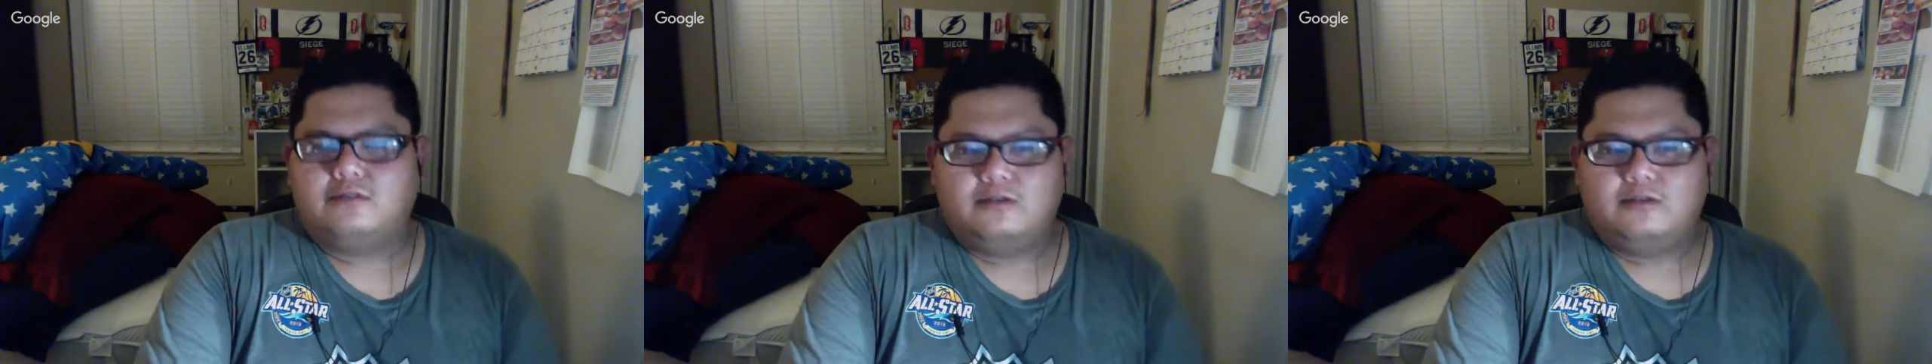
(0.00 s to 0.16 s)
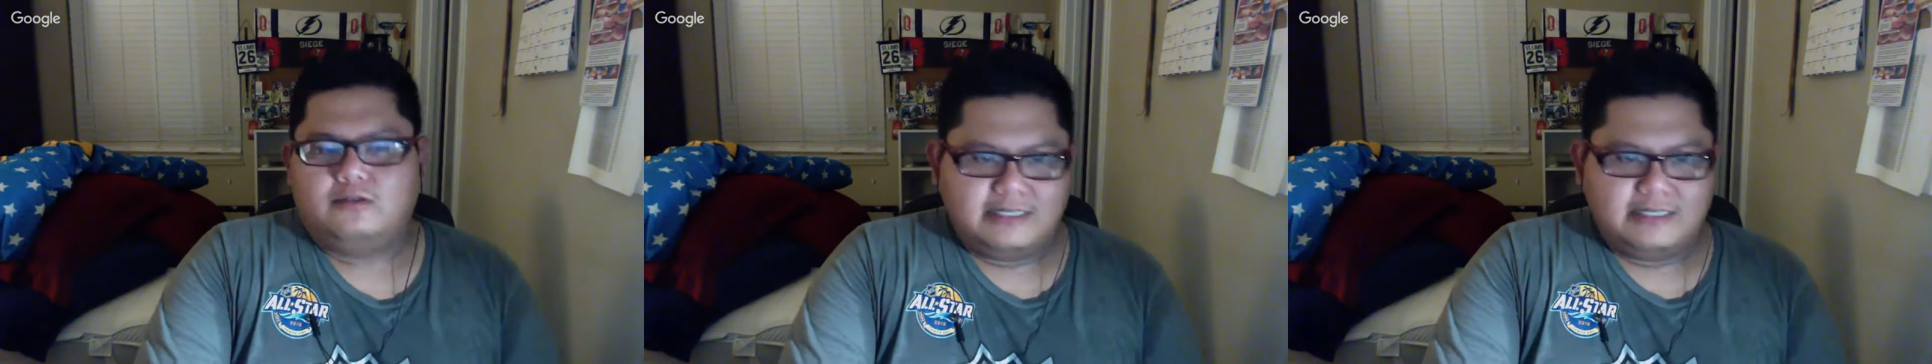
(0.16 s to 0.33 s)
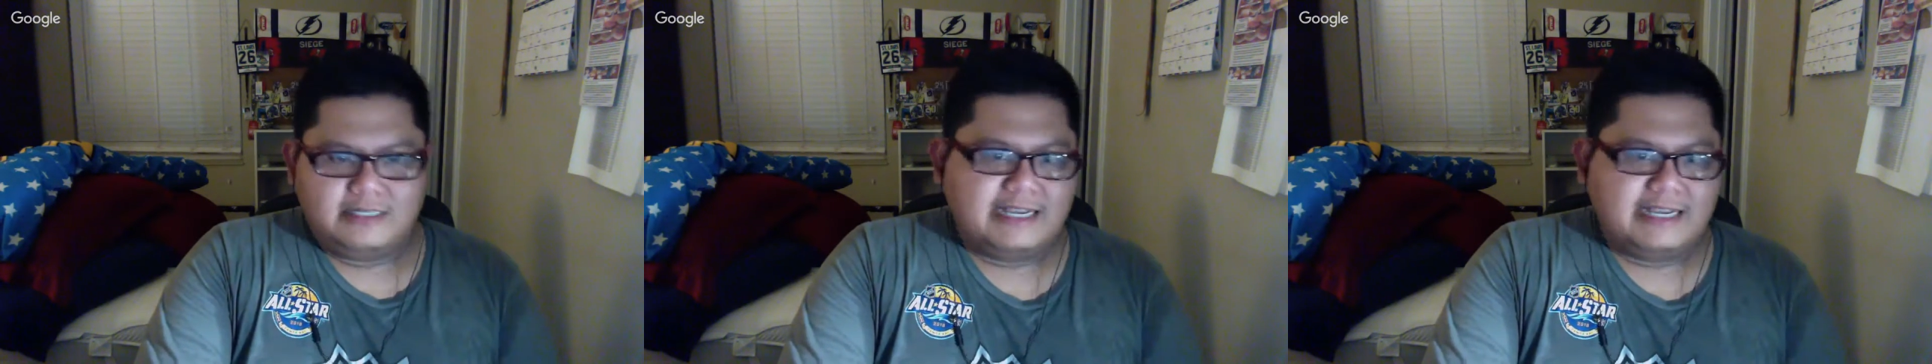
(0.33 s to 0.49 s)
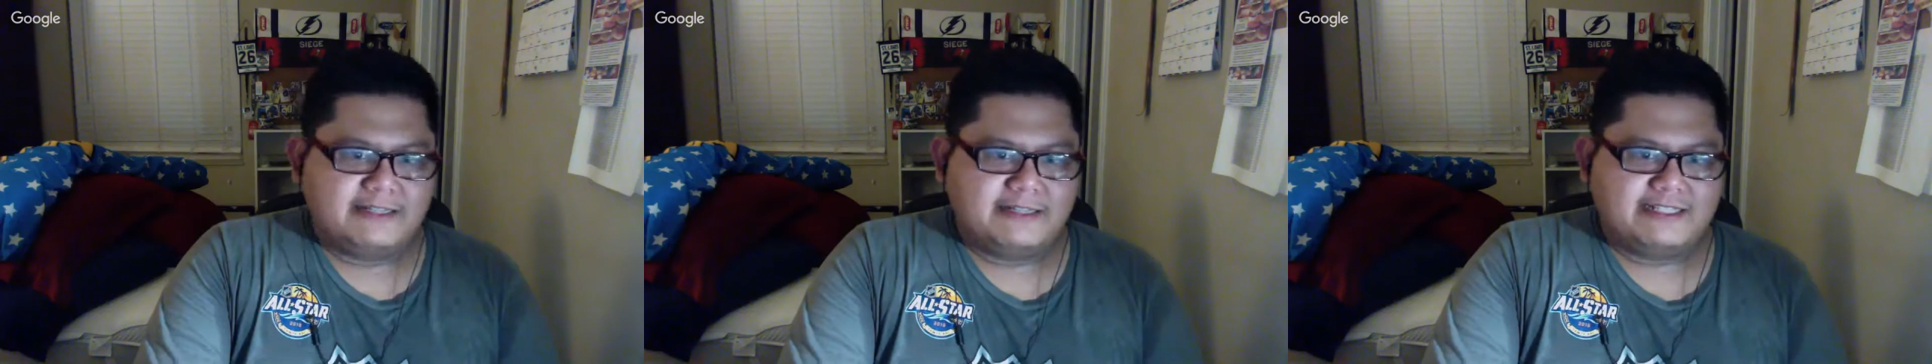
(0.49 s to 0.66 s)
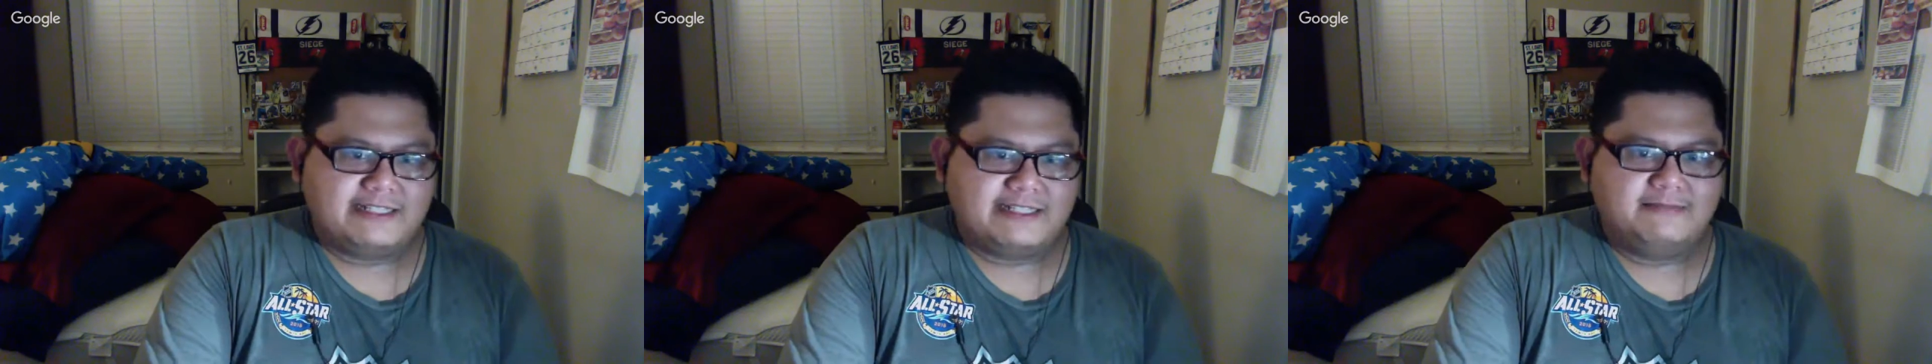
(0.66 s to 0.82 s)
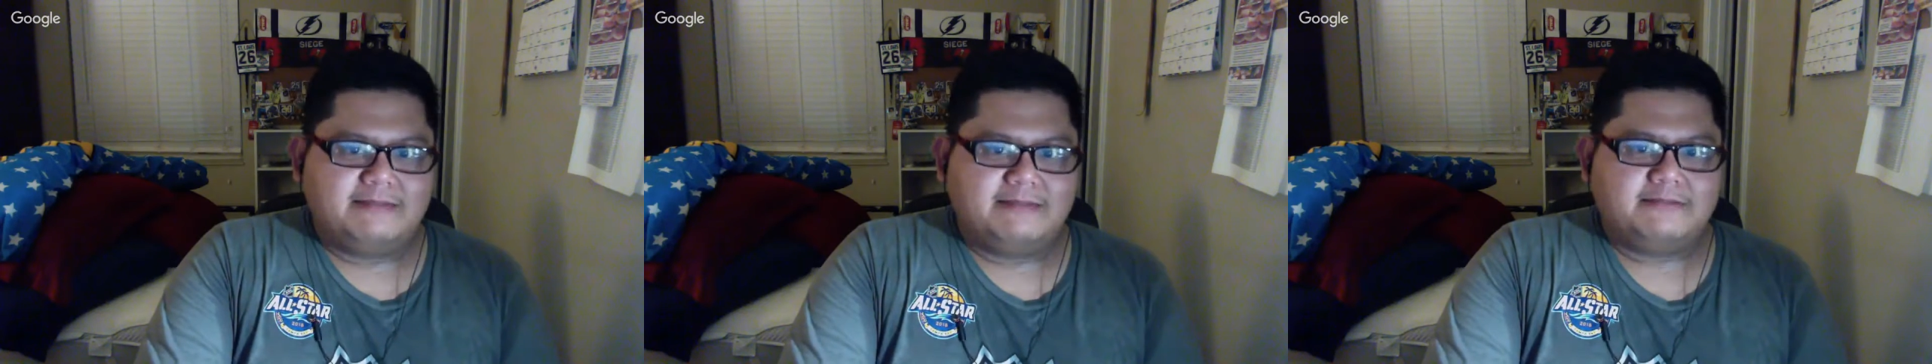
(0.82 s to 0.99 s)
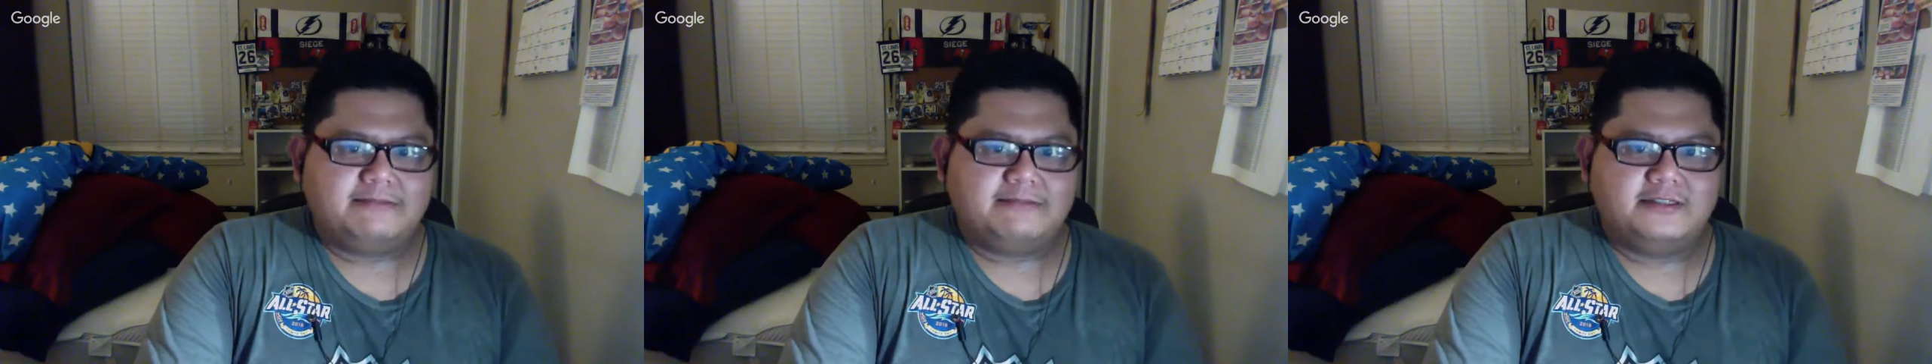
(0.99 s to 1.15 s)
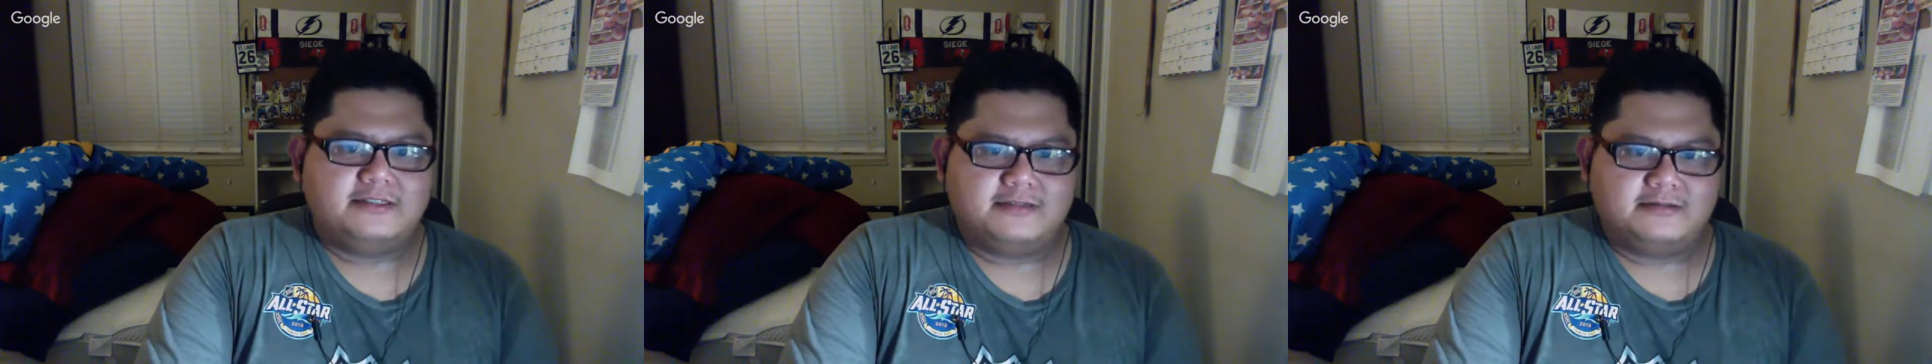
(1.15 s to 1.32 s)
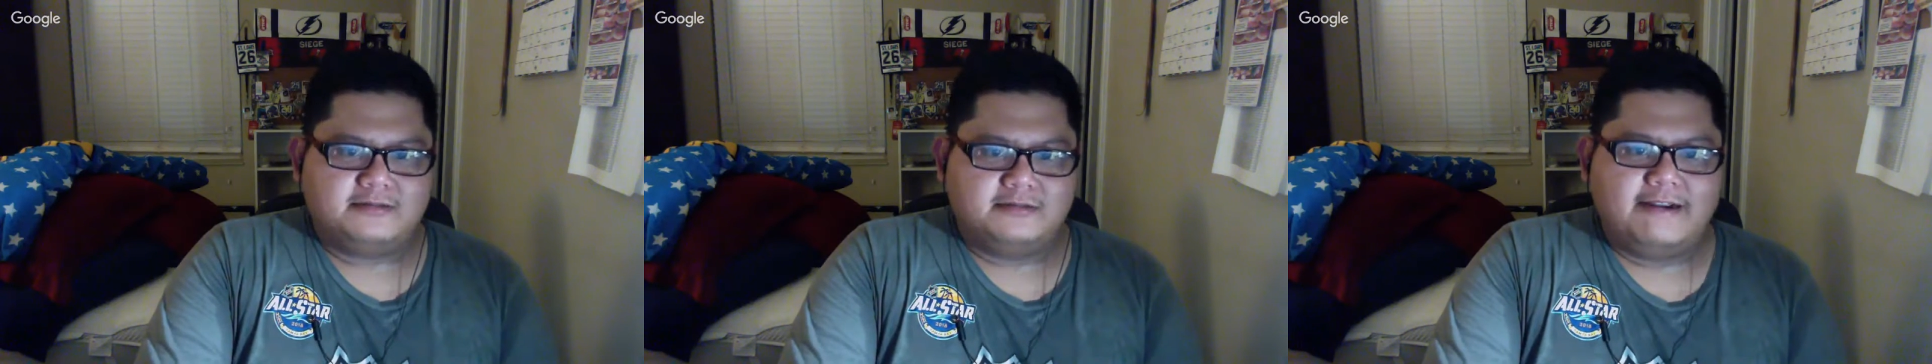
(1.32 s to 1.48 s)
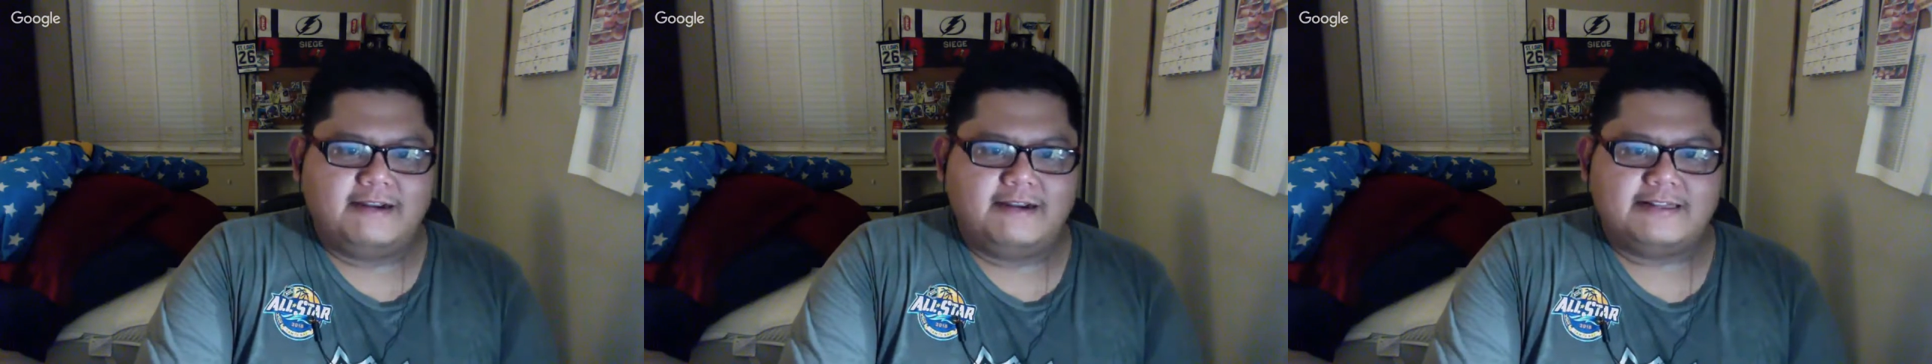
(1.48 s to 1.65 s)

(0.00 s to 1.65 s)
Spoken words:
giving some life to the rest.